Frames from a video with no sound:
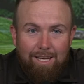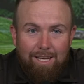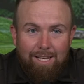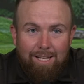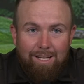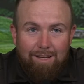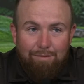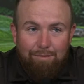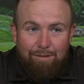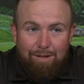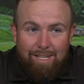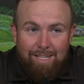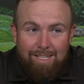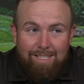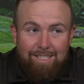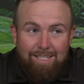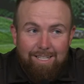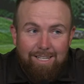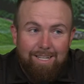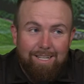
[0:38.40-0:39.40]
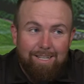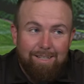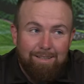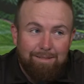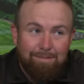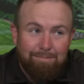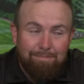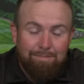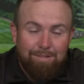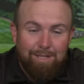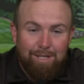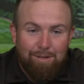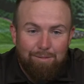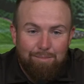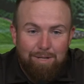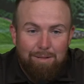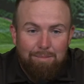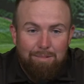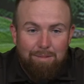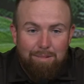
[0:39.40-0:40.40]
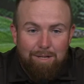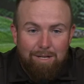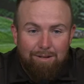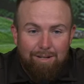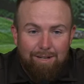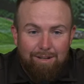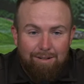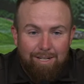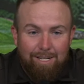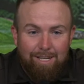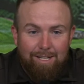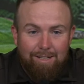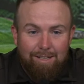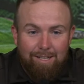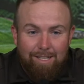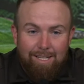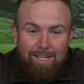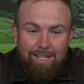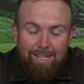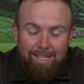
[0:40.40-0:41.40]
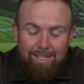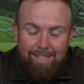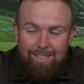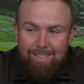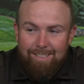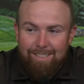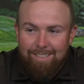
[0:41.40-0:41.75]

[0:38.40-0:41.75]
if it is it'll you know maybe be around here I think